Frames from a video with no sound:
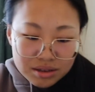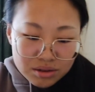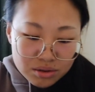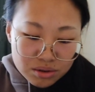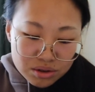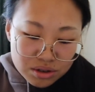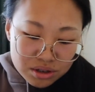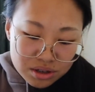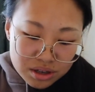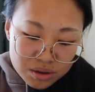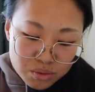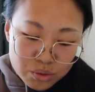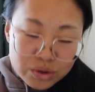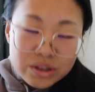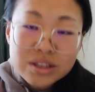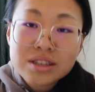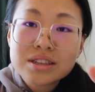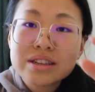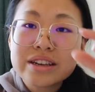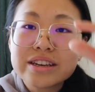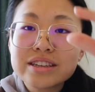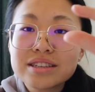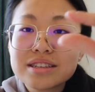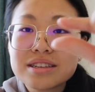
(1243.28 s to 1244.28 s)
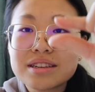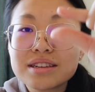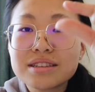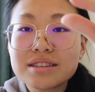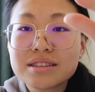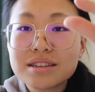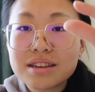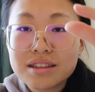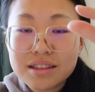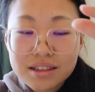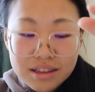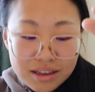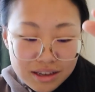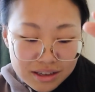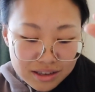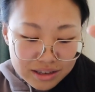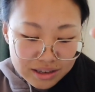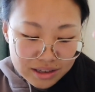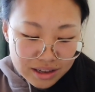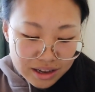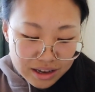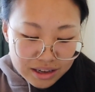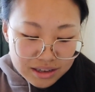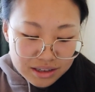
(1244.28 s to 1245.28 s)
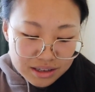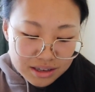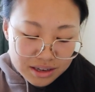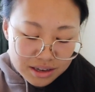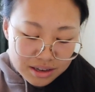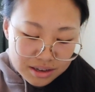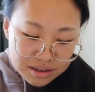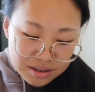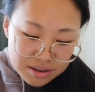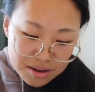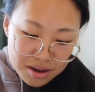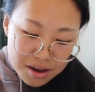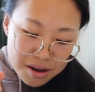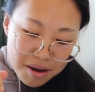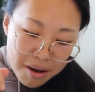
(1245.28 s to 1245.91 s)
Usually we slice it into thin slices.